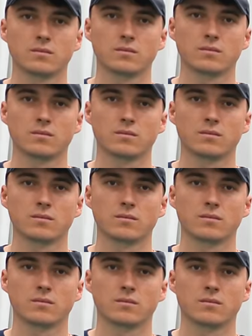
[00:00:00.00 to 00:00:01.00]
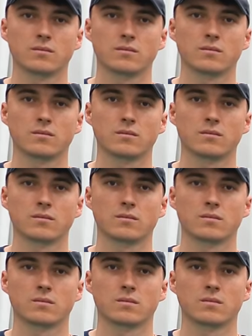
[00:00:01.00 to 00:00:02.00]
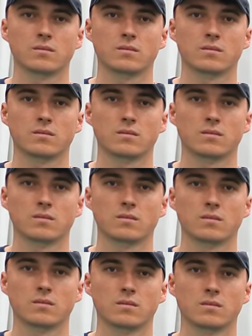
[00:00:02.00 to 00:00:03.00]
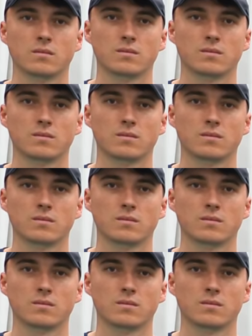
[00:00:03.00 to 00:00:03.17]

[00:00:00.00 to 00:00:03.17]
(silent)